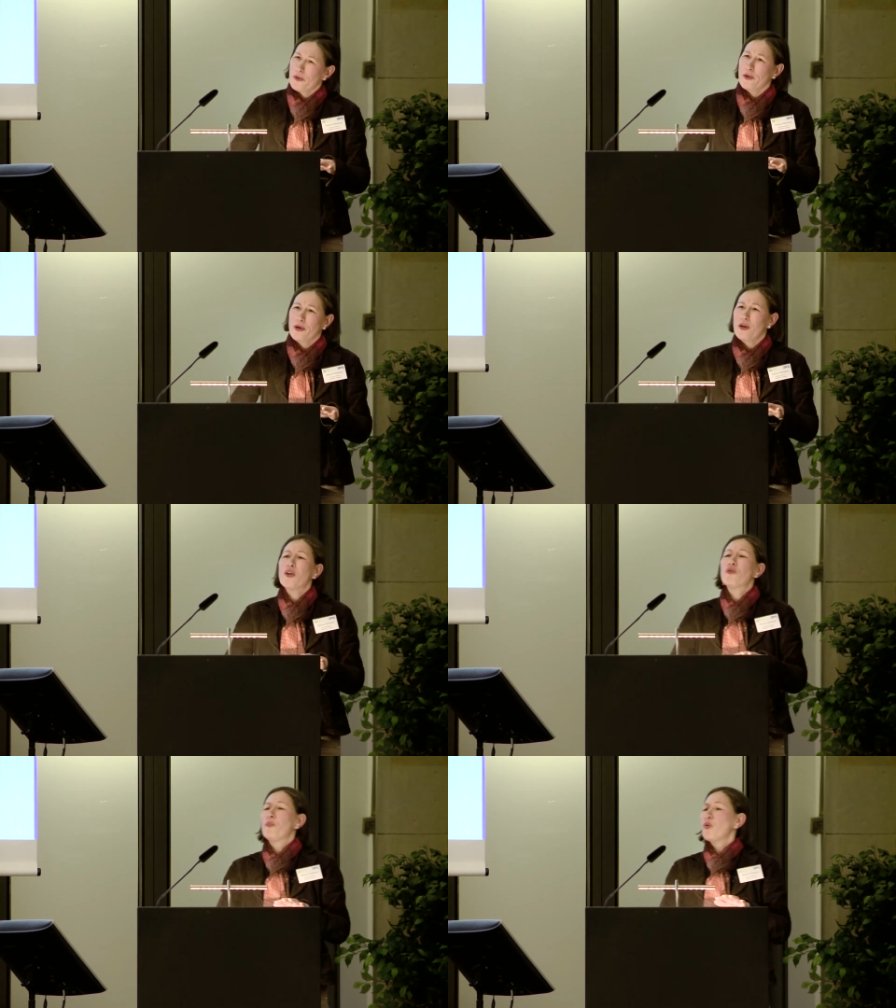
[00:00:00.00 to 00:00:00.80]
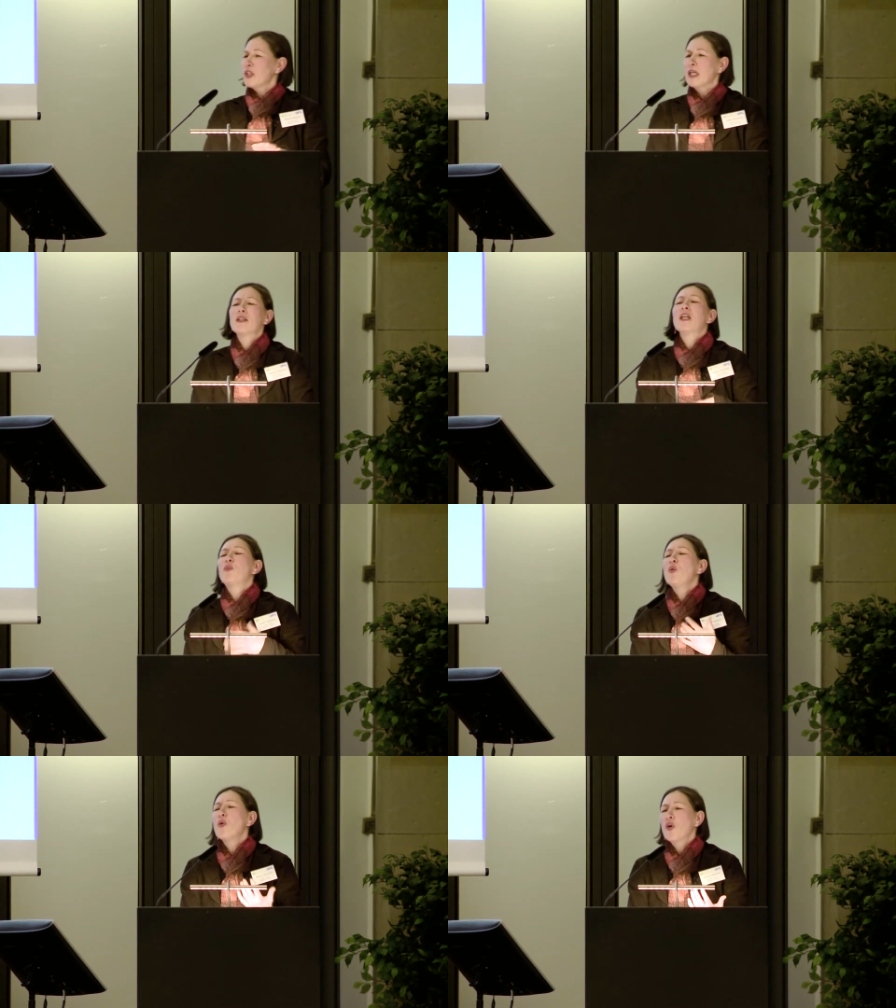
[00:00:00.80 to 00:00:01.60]
a, lot of booksellers that
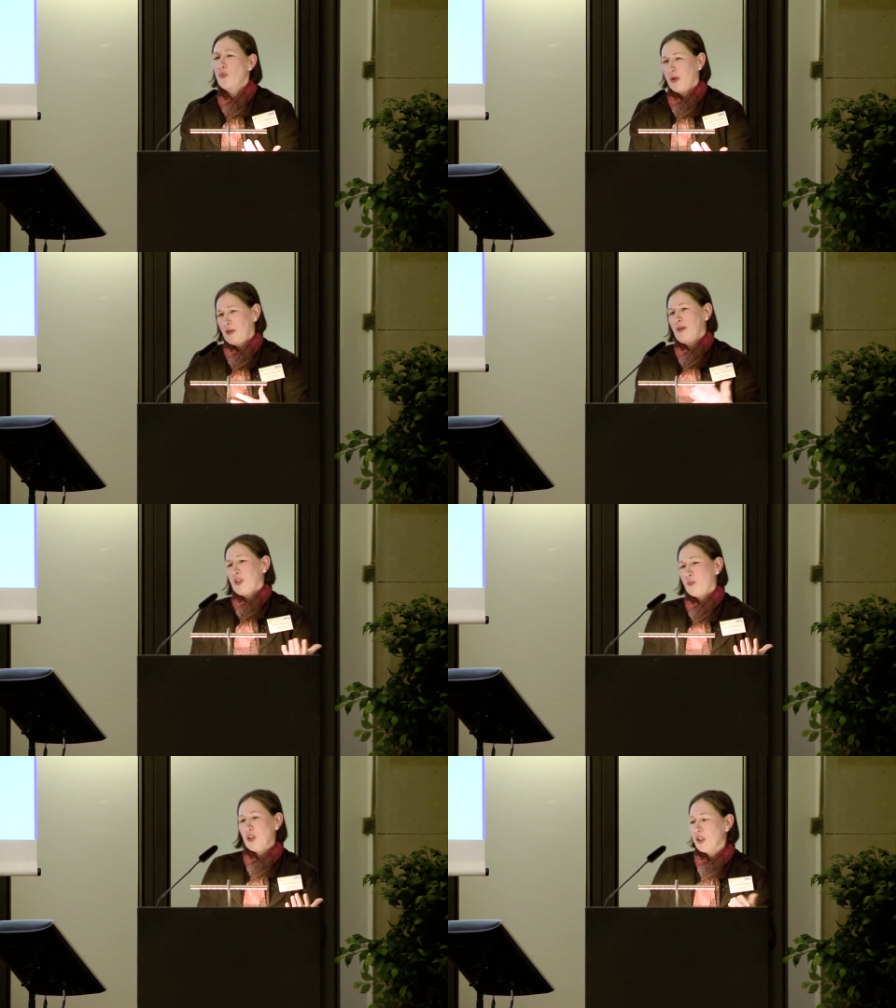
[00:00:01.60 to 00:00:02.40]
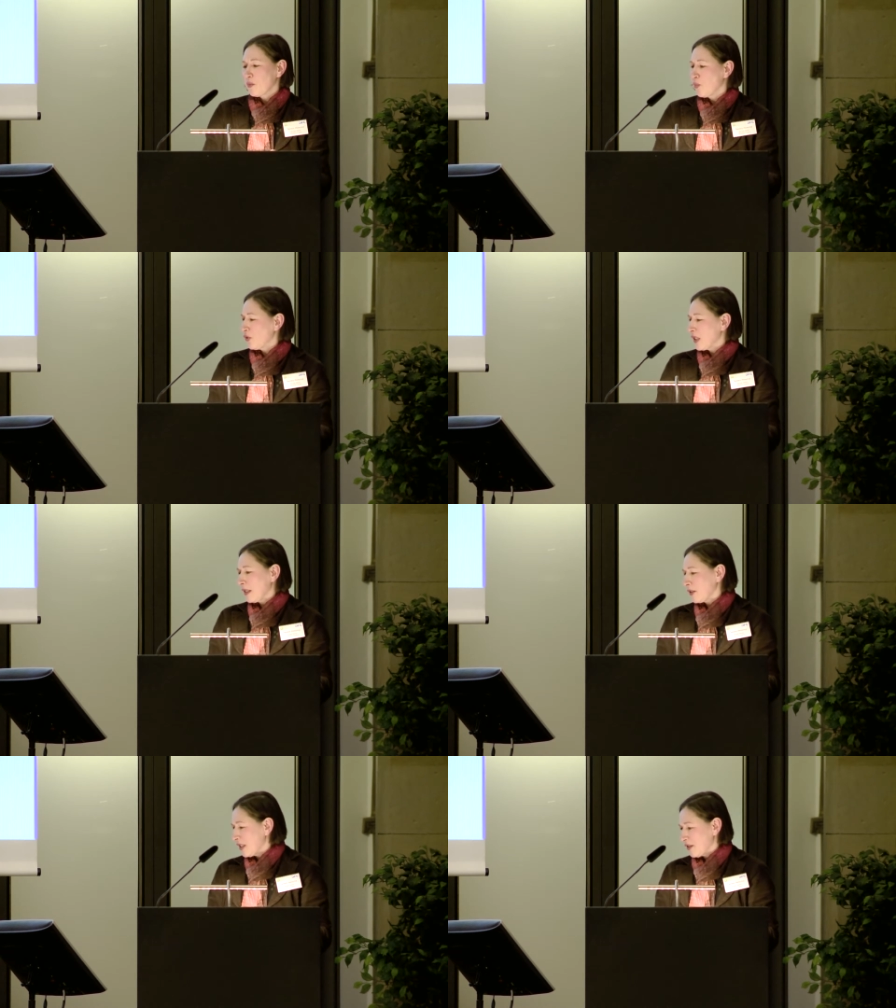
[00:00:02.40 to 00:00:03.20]
we work with, specialist
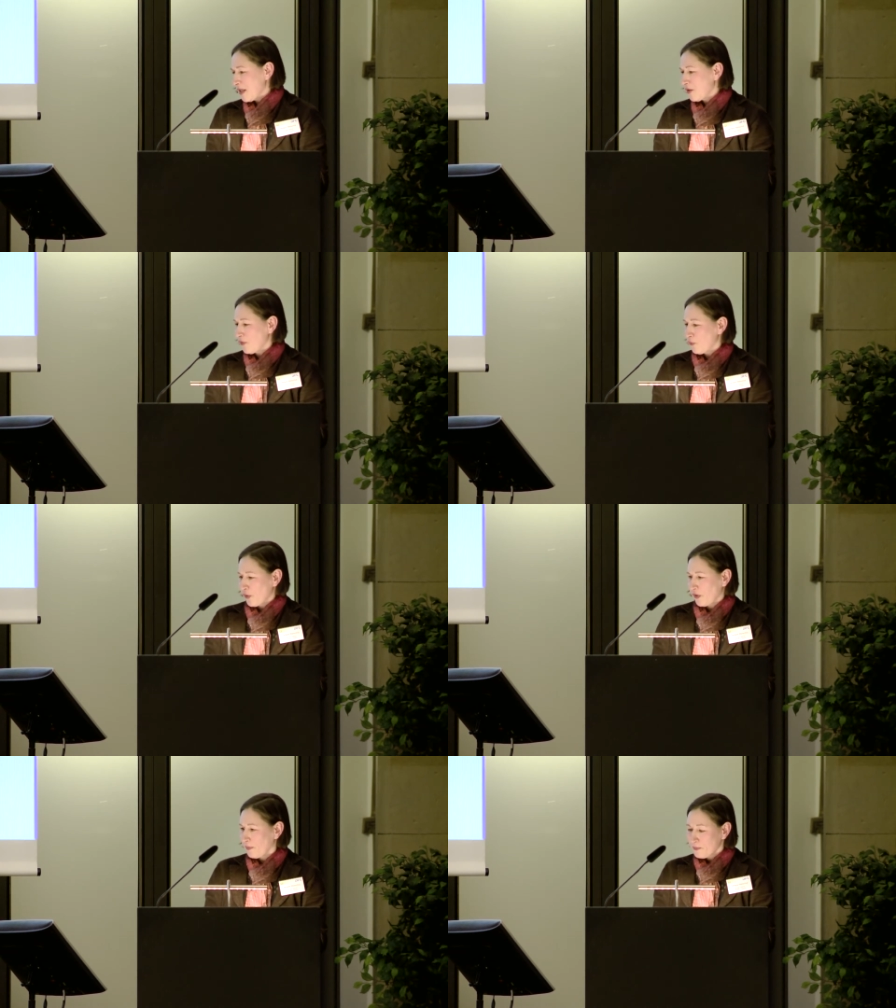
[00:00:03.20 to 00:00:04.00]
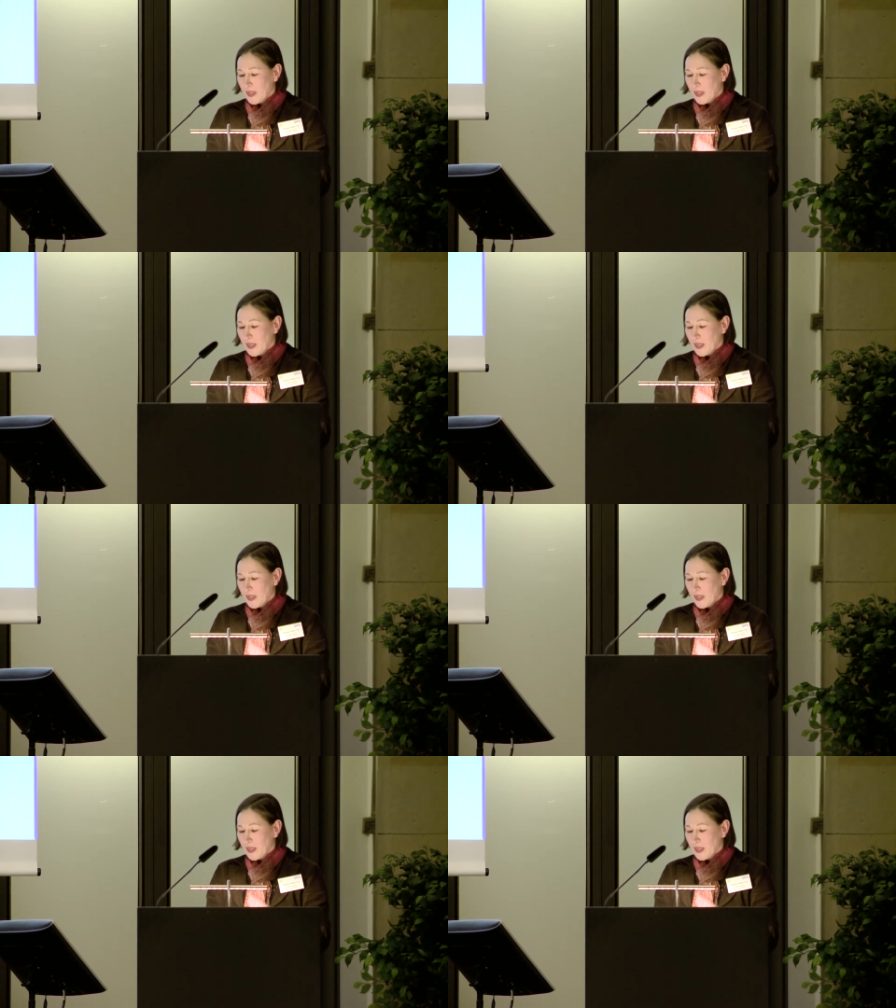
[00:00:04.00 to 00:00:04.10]
booksellers and, and so forth.